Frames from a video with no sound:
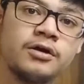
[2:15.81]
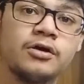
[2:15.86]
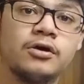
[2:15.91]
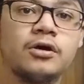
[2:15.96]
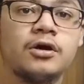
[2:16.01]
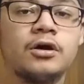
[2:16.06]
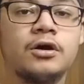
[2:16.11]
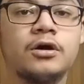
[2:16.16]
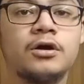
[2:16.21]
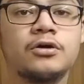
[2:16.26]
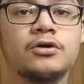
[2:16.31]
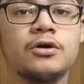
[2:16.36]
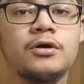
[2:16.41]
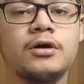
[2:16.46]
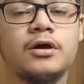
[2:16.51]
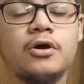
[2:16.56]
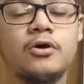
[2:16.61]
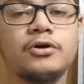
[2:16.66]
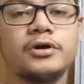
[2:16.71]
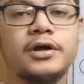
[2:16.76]

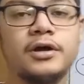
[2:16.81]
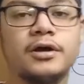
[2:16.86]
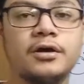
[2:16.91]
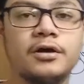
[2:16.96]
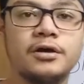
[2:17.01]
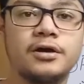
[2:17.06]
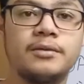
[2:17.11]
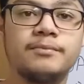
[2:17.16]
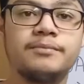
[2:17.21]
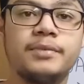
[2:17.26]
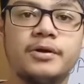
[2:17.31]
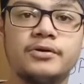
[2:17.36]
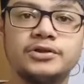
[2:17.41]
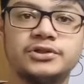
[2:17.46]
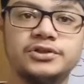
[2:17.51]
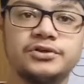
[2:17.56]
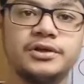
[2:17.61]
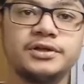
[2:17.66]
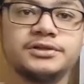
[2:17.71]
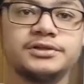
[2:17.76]

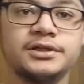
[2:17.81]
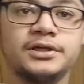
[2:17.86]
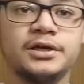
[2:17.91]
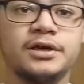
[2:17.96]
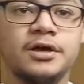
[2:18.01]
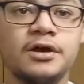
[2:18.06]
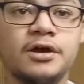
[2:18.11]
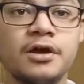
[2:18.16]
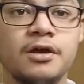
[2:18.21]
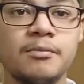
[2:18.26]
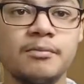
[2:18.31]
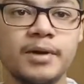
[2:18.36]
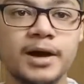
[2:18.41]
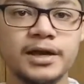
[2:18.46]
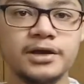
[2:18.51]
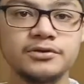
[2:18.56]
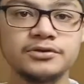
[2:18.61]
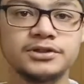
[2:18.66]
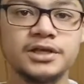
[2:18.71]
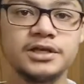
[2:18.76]
compounds, you can say,
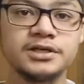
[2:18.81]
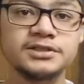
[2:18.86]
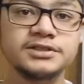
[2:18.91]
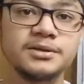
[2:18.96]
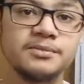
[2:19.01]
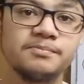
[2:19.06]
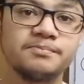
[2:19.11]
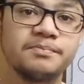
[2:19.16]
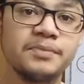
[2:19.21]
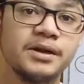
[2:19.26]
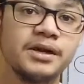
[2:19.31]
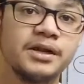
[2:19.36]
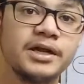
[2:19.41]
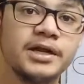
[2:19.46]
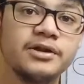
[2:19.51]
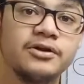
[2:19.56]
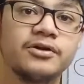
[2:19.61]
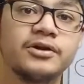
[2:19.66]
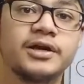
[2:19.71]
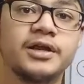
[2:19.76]
by using simple
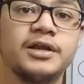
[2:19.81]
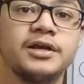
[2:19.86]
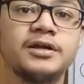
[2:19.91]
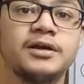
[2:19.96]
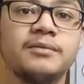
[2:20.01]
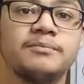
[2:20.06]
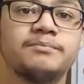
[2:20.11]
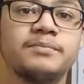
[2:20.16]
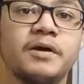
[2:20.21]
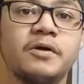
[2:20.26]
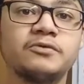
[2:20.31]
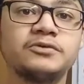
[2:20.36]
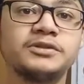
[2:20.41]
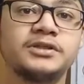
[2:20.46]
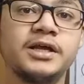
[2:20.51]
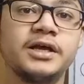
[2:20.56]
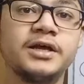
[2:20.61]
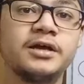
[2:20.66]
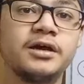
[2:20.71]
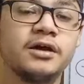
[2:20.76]
inorganic compounds
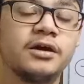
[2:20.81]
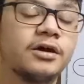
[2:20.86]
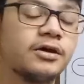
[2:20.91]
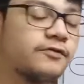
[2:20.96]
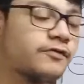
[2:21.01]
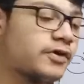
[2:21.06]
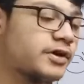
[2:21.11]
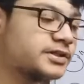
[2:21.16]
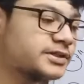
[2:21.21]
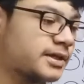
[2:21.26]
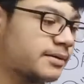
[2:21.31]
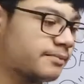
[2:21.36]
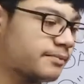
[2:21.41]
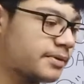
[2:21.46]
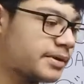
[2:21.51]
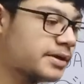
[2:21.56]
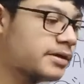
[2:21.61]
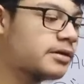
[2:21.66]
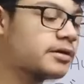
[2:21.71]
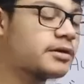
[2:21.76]
like for
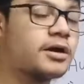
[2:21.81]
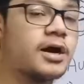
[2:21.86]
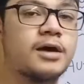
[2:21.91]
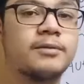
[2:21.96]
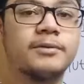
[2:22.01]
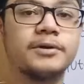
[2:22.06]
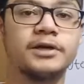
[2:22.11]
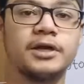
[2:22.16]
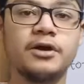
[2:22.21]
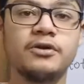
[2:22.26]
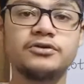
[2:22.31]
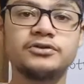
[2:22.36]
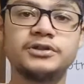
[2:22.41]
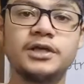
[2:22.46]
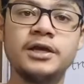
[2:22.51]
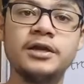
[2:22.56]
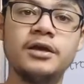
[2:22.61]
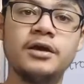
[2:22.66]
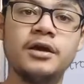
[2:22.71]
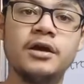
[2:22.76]
example carbon
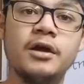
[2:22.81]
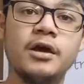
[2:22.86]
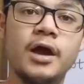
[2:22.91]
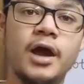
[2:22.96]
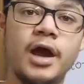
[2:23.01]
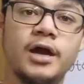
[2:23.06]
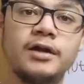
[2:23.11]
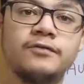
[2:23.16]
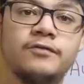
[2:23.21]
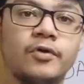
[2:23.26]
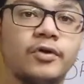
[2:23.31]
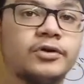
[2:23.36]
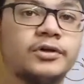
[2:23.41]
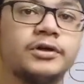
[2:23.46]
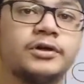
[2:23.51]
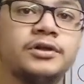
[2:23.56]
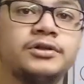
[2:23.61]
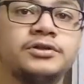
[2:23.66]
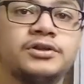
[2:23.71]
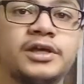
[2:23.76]
dioxide and
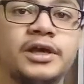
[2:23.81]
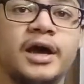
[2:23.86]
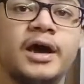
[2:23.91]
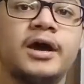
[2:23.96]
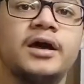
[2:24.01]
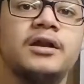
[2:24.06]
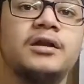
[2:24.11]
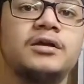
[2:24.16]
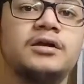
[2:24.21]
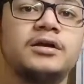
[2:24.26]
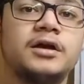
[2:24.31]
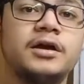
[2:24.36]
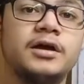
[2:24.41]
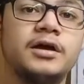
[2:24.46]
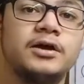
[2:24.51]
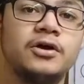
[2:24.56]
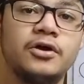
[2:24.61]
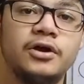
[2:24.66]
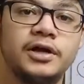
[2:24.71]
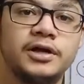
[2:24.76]
water. They are
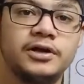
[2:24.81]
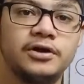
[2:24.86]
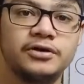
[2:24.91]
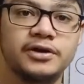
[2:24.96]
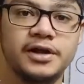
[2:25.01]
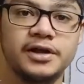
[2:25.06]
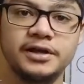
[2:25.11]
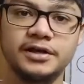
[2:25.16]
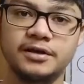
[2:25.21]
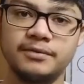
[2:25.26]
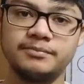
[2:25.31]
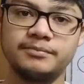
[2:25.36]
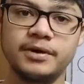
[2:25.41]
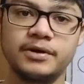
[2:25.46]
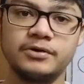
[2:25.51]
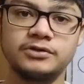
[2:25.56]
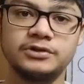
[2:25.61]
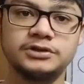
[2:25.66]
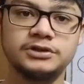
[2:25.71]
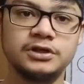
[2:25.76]
inorganic
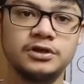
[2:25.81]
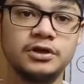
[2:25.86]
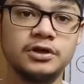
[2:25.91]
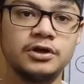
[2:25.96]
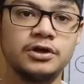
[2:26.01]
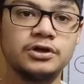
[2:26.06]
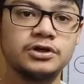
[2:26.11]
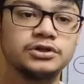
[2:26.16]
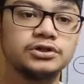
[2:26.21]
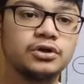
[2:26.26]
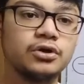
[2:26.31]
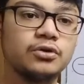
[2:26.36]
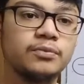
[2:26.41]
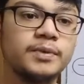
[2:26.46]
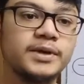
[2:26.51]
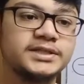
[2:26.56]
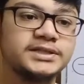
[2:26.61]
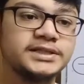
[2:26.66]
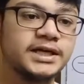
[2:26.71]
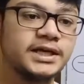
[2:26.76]
compounds. So
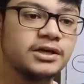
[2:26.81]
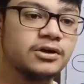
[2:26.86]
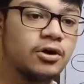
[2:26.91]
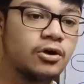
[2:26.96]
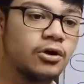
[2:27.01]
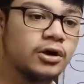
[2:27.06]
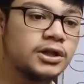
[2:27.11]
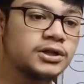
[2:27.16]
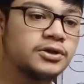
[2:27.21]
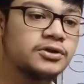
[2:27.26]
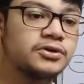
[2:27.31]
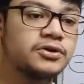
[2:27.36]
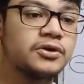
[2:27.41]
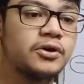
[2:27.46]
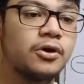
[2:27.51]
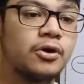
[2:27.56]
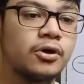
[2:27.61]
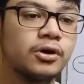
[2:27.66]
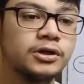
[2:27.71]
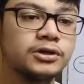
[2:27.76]
basically all
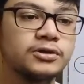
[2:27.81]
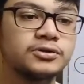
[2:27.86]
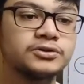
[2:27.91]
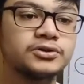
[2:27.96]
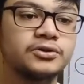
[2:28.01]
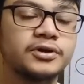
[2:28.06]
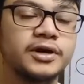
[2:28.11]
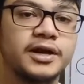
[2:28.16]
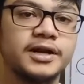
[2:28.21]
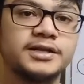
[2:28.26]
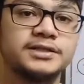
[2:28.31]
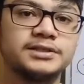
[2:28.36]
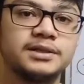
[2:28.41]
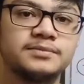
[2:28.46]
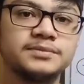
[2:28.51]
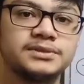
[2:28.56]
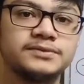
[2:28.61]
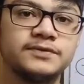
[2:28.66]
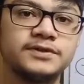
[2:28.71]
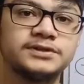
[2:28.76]
those
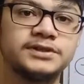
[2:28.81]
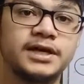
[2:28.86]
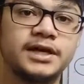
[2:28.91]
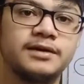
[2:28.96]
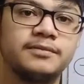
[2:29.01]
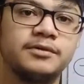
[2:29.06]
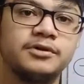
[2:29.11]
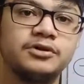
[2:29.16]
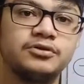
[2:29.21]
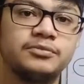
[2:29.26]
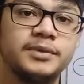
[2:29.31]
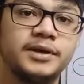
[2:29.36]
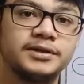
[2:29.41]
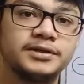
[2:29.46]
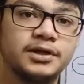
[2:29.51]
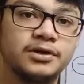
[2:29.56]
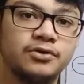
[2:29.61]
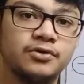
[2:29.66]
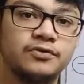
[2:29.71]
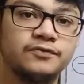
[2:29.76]
organisms which are able to make
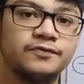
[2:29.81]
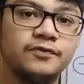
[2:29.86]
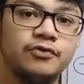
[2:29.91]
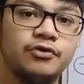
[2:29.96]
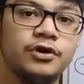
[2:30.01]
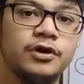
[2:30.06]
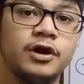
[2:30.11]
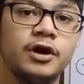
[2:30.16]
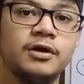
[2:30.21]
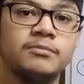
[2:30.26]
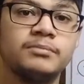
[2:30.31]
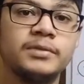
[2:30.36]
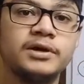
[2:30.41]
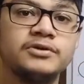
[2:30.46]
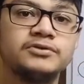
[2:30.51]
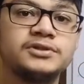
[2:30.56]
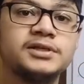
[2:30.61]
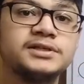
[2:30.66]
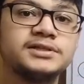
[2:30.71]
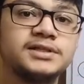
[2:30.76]
their own food by
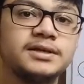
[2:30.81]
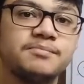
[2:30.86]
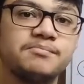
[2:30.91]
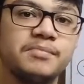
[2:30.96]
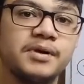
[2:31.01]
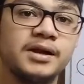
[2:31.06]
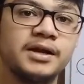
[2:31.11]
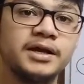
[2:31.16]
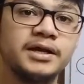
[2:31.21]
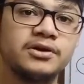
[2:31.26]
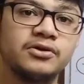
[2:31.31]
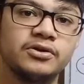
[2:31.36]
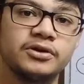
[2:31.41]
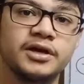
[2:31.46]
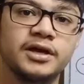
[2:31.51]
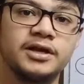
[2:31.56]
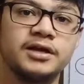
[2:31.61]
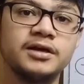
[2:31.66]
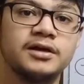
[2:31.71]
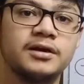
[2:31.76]
using simple
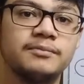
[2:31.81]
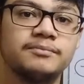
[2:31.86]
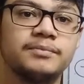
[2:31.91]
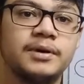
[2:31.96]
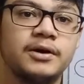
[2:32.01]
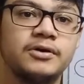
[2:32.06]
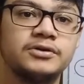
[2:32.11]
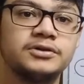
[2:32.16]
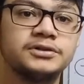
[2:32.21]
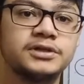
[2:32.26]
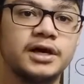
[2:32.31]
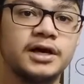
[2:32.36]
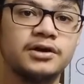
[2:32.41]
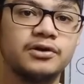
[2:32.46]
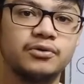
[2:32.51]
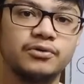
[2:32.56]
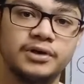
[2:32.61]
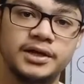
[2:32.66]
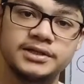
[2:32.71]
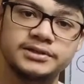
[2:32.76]
inorganic compounds
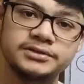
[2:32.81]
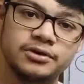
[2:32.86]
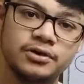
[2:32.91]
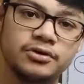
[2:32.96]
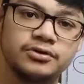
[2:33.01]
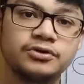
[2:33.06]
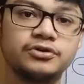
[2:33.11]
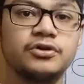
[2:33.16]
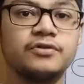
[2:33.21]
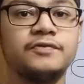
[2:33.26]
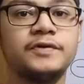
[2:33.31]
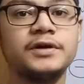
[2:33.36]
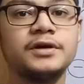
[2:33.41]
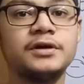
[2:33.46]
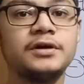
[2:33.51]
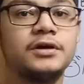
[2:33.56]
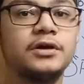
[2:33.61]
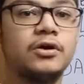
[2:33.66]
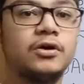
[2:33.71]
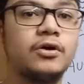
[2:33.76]
are known as autotrophic,
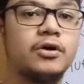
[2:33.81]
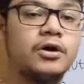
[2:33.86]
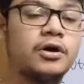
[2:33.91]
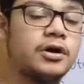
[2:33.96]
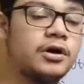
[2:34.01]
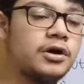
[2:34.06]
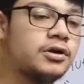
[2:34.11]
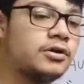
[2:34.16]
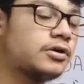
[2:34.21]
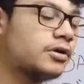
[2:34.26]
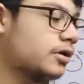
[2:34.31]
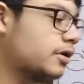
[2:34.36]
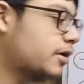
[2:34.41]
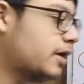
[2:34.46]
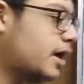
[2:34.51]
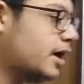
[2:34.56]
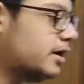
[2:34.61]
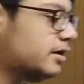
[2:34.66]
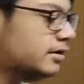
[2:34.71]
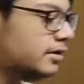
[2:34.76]

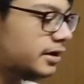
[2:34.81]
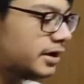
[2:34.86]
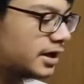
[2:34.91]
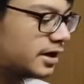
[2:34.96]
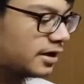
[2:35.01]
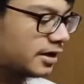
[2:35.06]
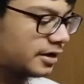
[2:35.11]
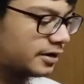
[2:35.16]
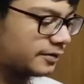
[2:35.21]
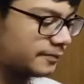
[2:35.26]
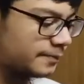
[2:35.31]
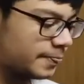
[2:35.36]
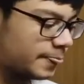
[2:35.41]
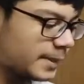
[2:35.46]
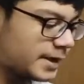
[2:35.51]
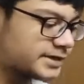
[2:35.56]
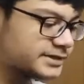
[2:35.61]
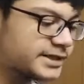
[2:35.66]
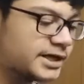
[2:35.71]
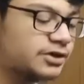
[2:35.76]

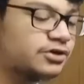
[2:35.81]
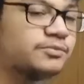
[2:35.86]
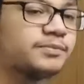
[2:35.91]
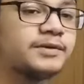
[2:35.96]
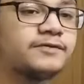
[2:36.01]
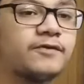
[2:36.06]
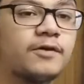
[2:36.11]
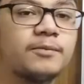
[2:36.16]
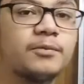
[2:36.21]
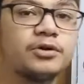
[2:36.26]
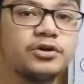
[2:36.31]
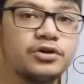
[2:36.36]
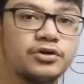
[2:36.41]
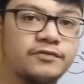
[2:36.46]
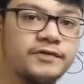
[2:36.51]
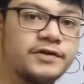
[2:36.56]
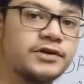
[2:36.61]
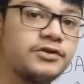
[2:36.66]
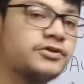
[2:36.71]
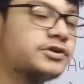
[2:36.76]
are said to perform
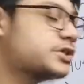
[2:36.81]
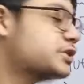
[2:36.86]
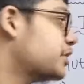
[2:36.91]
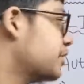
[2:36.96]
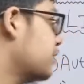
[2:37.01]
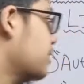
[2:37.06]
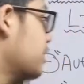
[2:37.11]
autotrophic nutrition.